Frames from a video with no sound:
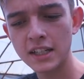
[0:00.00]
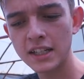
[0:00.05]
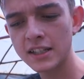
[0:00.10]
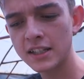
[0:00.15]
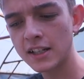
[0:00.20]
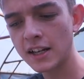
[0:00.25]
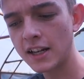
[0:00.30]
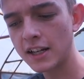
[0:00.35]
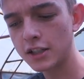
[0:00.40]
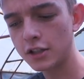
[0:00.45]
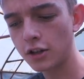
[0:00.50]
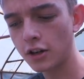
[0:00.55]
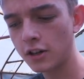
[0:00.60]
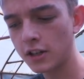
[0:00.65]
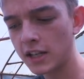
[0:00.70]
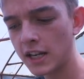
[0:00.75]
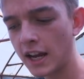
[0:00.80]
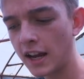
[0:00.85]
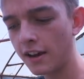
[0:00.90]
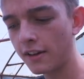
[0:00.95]
These guys
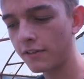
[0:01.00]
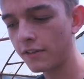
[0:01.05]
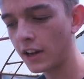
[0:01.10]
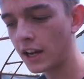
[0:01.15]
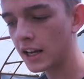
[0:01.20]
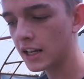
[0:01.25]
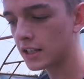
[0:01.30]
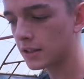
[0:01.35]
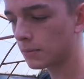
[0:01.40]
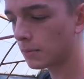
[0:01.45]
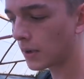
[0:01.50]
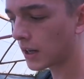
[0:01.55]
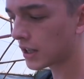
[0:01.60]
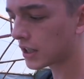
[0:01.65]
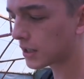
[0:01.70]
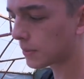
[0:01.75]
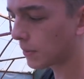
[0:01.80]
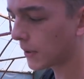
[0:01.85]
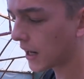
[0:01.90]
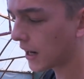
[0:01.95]
don't have as
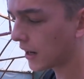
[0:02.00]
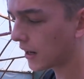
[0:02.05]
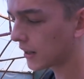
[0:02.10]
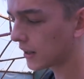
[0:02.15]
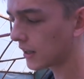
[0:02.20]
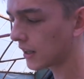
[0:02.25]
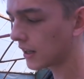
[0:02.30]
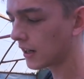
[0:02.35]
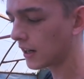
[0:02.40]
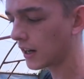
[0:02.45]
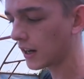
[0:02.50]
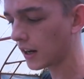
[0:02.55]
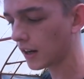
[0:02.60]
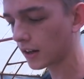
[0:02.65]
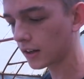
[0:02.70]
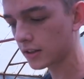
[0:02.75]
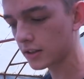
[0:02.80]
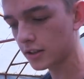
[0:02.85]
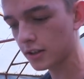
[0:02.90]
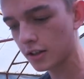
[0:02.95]
much behind their
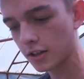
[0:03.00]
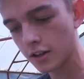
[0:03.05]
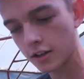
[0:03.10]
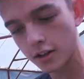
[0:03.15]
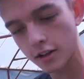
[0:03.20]
necks.